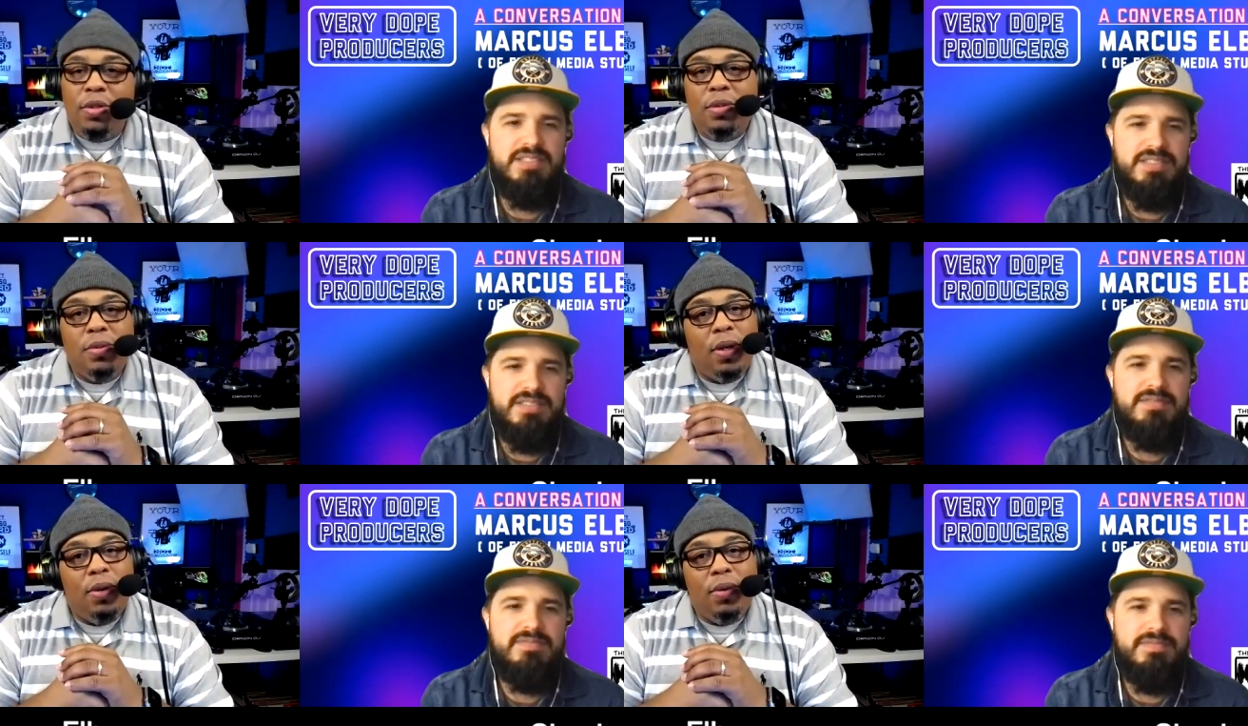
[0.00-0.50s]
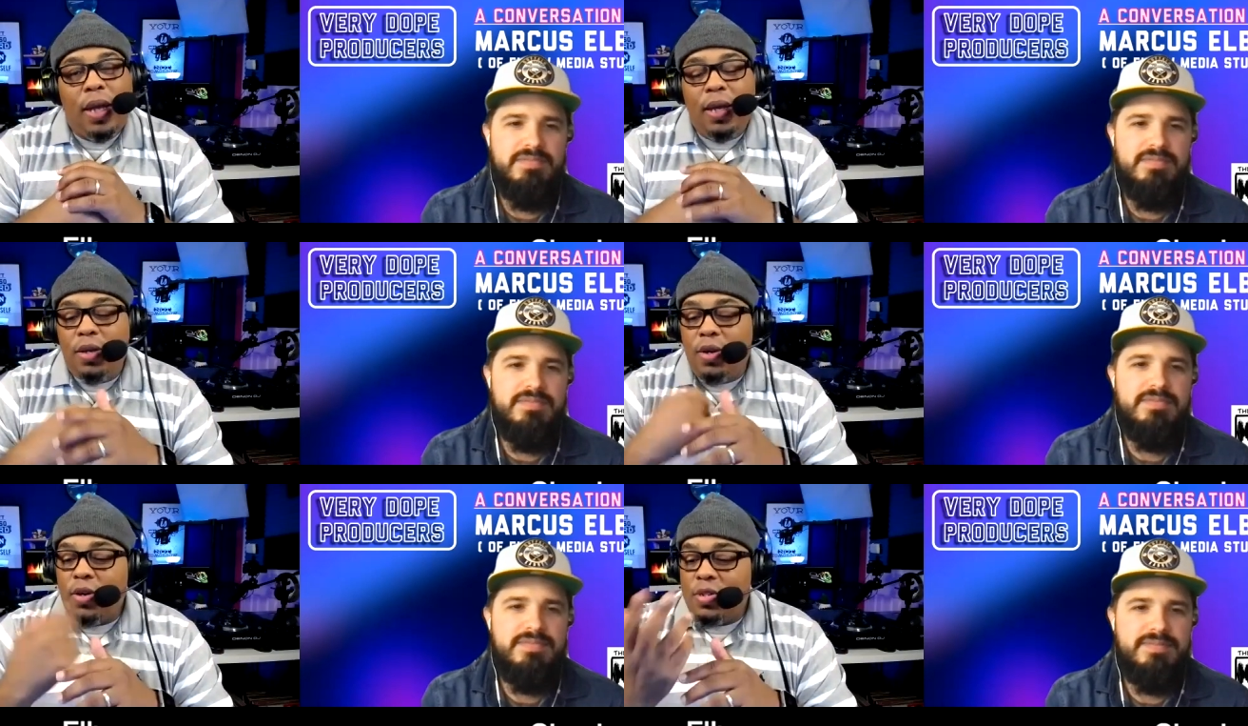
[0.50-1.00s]
Speaker 1: You know, mm-hmm. eight
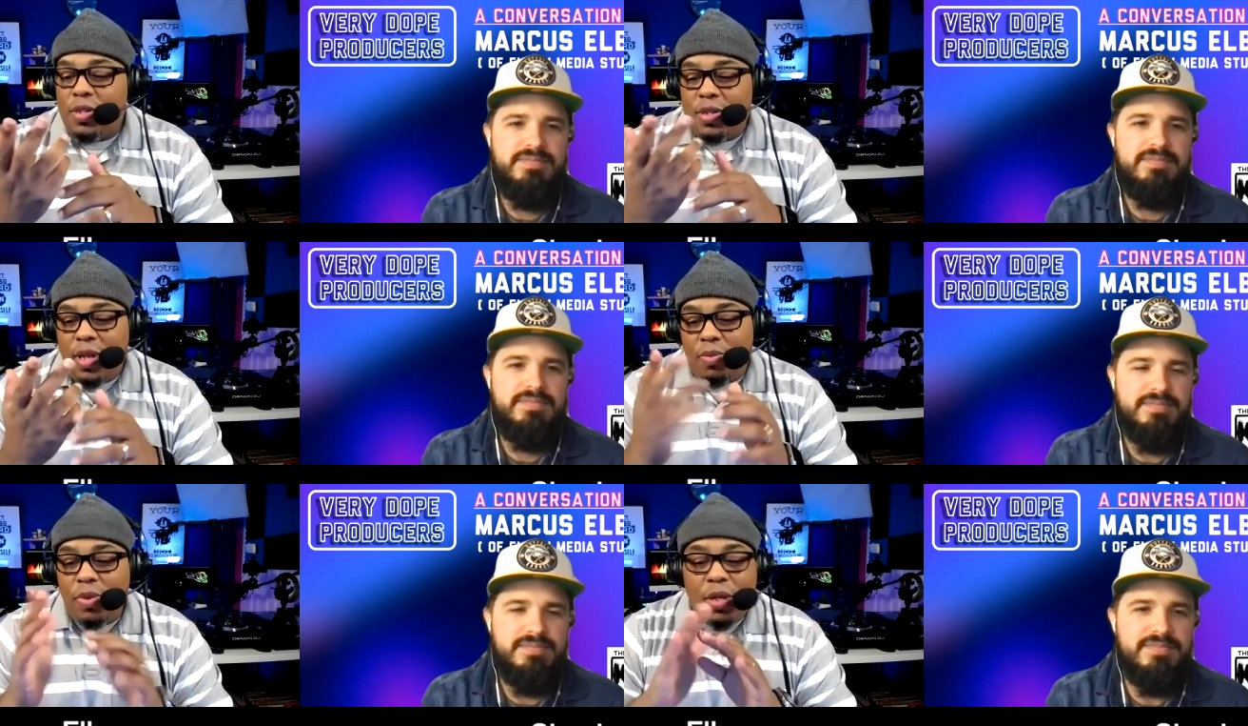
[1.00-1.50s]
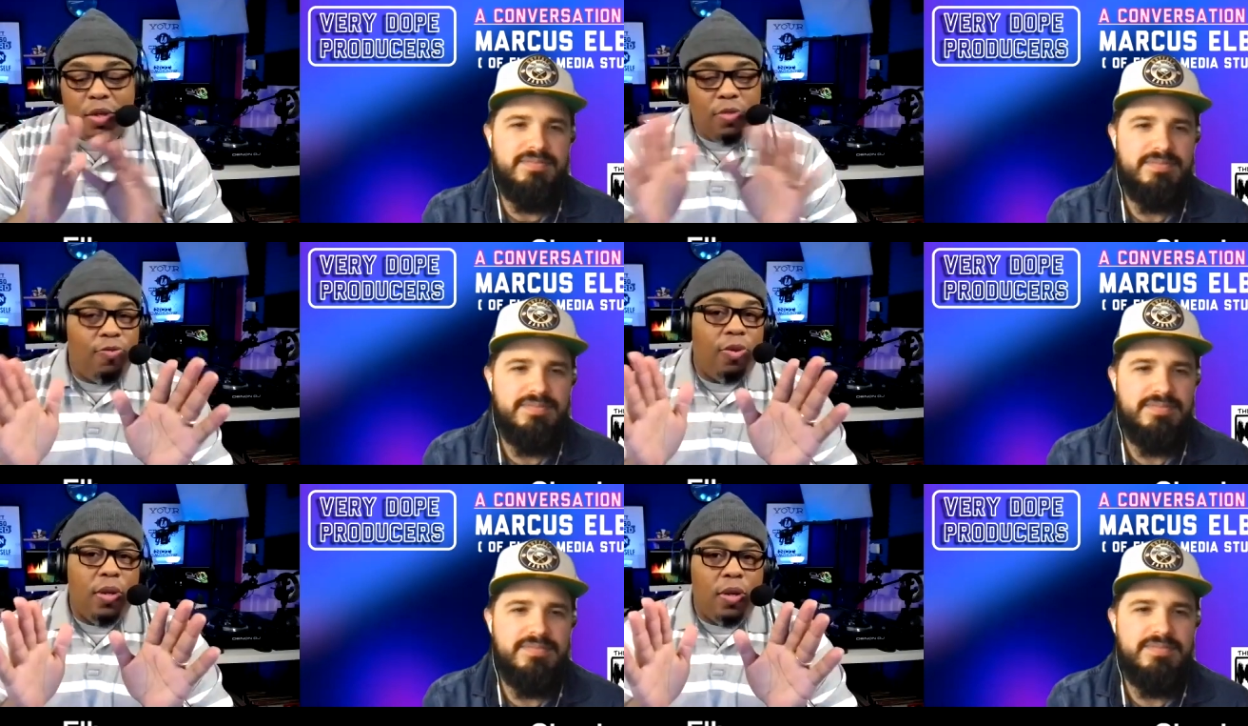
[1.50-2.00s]
years since I really
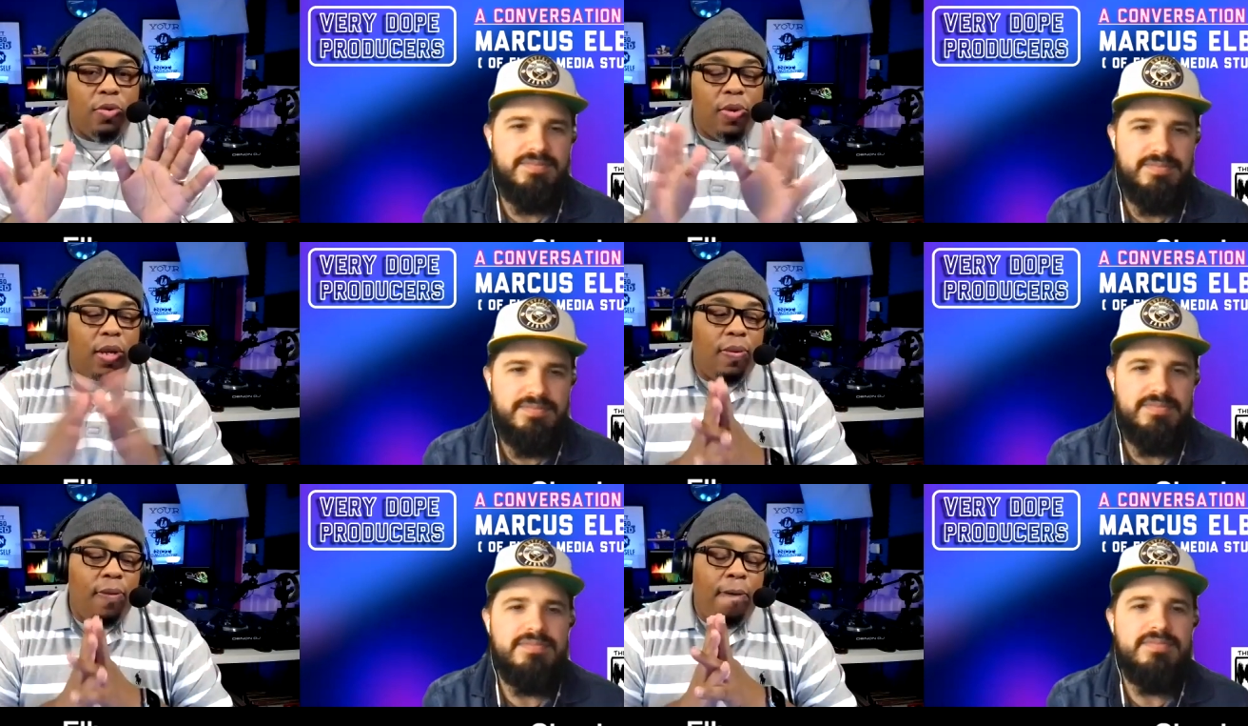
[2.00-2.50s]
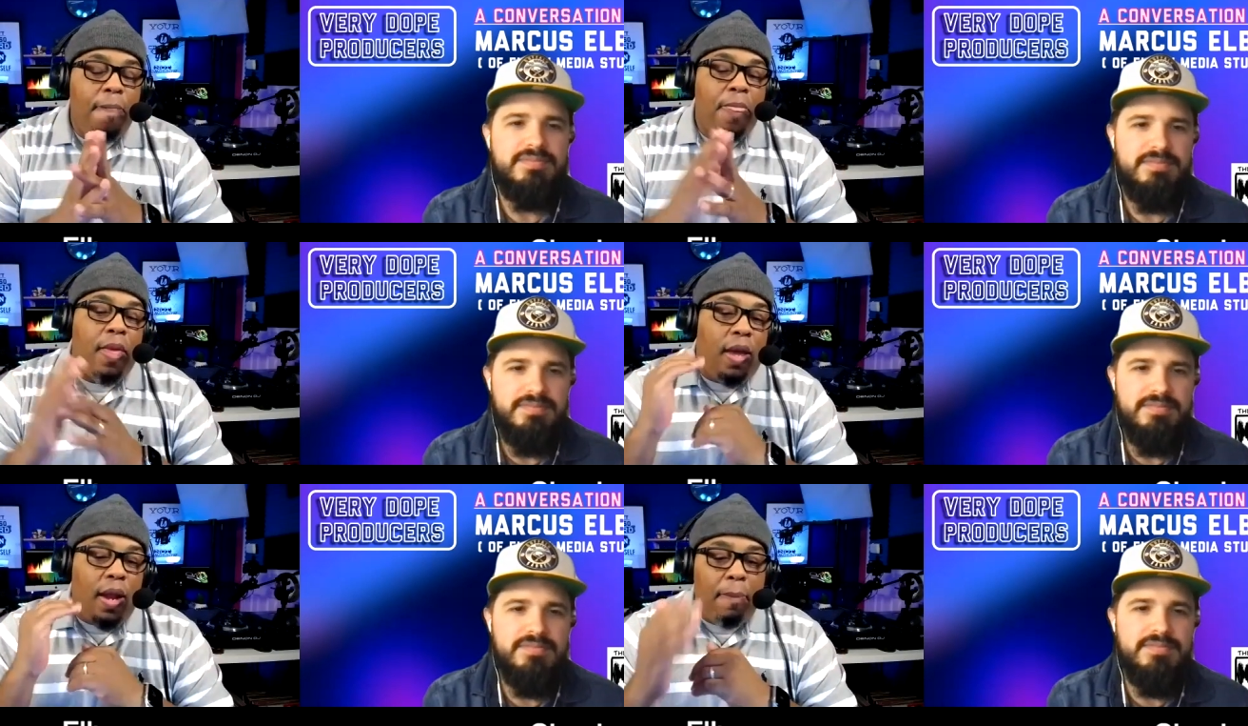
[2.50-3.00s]
fully quit,
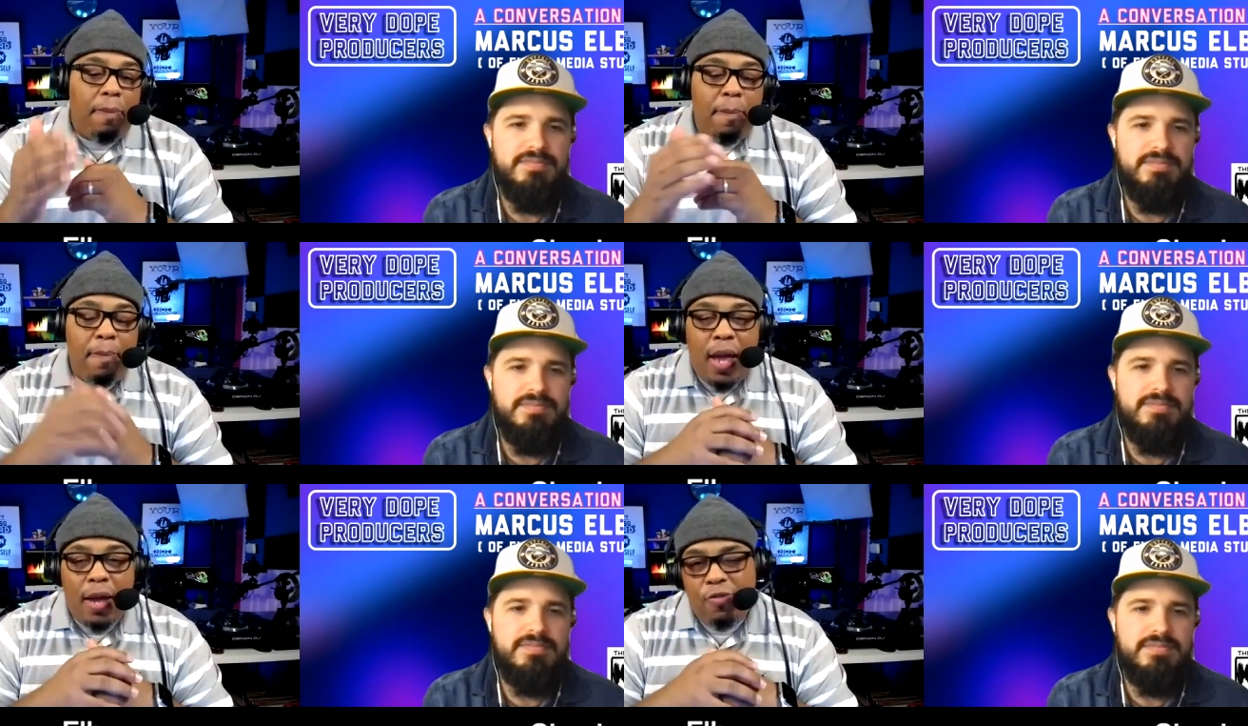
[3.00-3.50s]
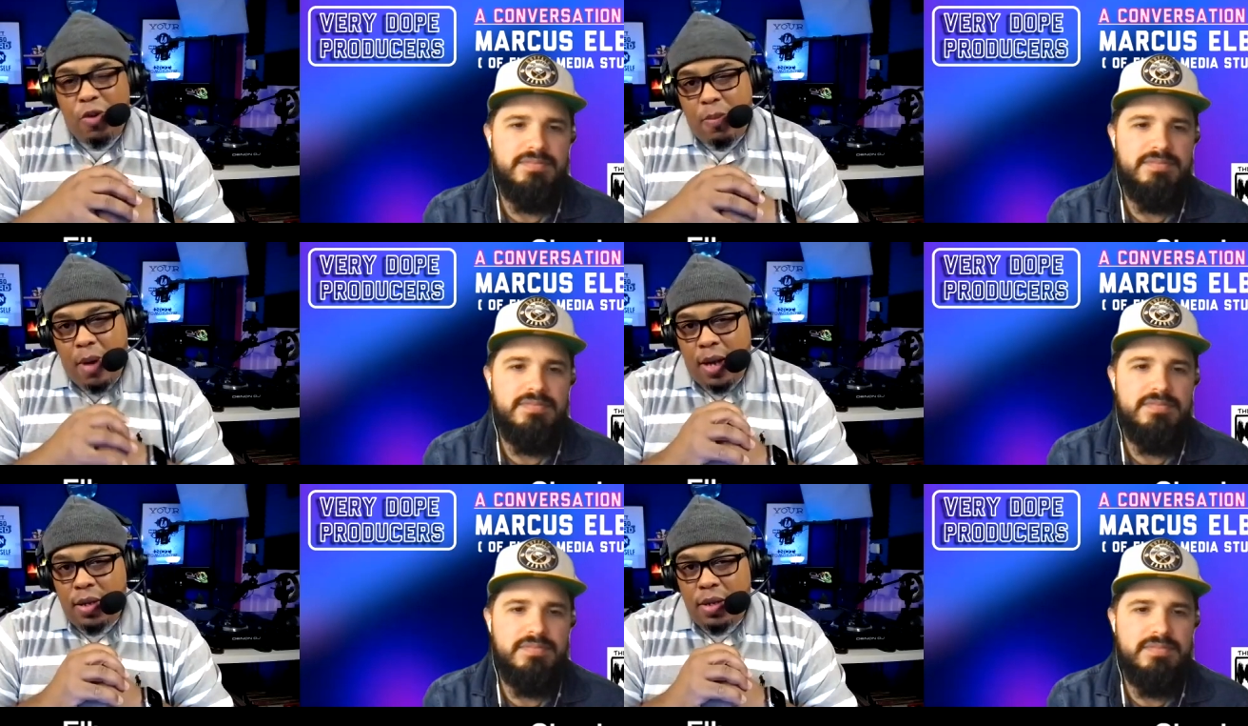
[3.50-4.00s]
and I've been back for
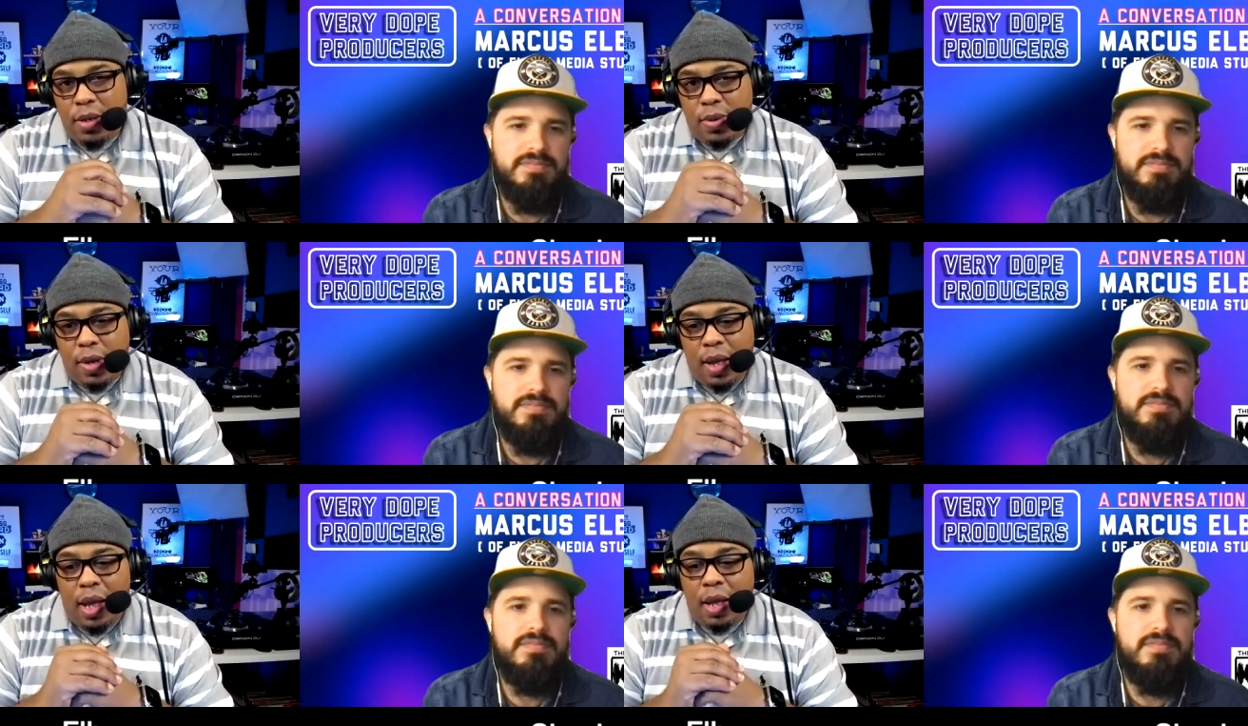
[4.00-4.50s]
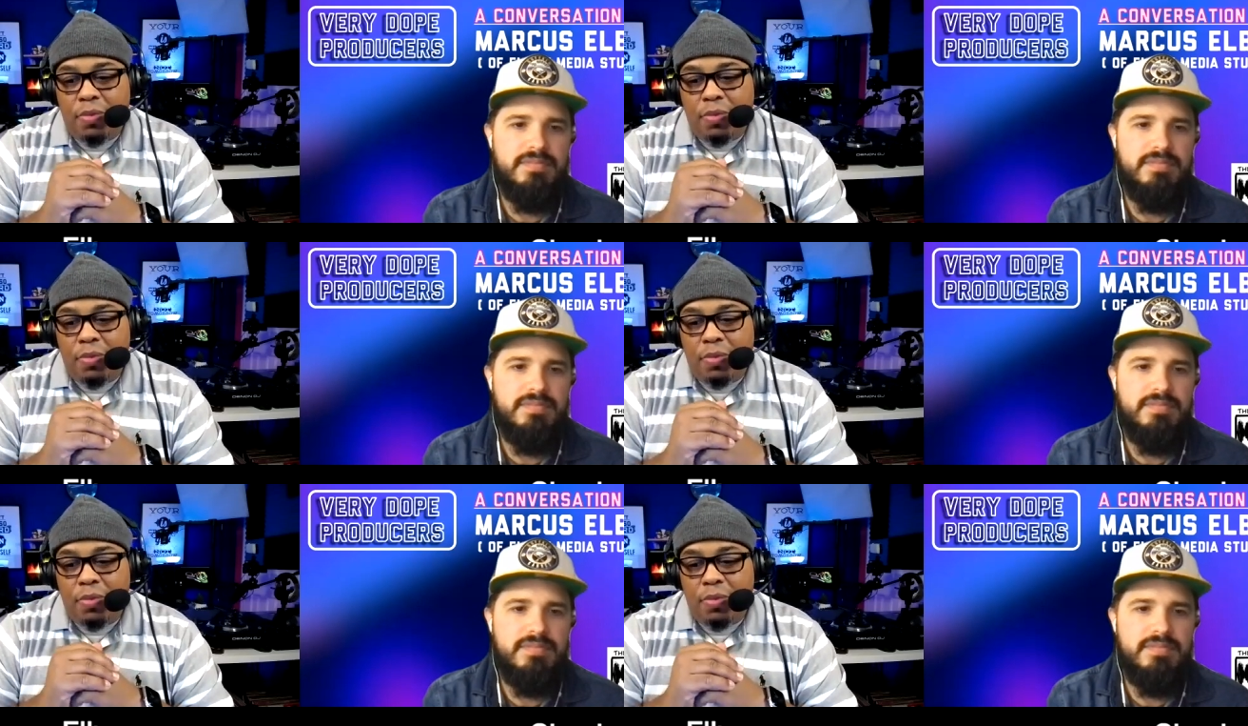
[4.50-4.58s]
about a year and a half.